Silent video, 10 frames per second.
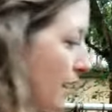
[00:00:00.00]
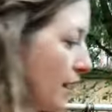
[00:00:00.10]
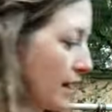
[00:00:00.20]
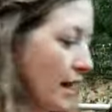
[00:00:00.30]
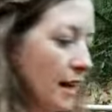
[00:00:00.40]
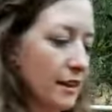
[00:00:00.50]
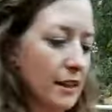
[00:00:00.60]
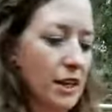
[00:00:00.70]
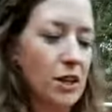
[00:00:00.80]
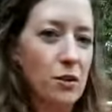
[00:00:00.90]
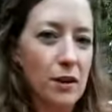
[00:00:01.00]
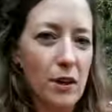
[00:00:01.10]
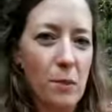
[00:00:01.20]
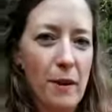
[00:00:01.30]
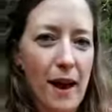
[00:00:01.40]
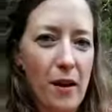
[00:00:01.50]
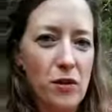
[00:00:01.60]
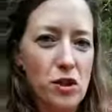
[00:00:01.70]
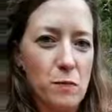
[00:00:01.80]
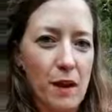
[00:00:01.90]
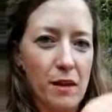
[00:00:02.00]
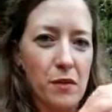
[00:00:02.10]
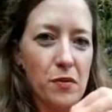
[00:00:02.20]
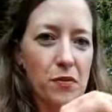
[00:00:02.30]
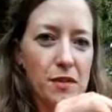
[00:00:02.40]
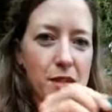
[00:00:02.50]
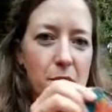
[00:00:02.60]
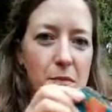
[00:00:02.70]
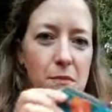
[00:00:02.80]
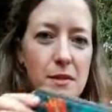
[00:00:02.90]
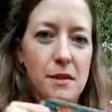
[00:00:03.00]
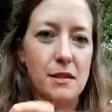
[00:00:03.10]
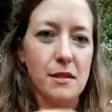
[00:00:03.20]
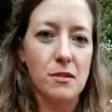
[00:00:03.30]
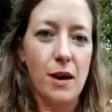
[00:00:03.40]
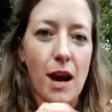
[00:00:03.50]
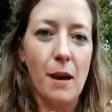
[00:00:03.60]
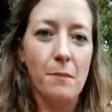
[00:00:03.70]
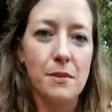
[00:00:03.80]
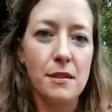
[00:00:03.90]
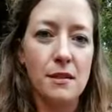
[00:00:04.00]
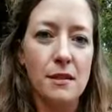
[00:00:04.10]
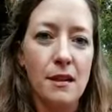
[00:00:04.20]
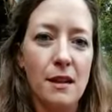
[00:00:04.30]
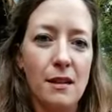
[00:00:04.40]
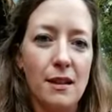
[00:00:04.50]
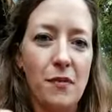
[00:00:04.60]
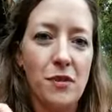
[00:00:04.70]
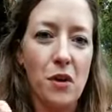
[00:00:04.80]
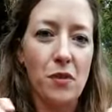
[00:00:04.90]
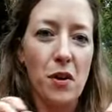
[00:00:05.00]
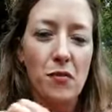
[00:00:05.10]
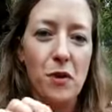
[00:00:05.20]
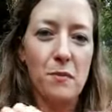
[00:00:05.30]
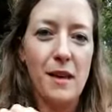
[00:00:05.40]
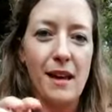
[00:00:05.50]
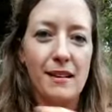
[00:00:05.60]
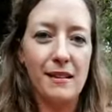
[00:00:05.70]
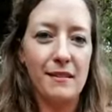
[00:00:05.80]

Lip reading: Again, the cute little pouch made of some scraps left over from that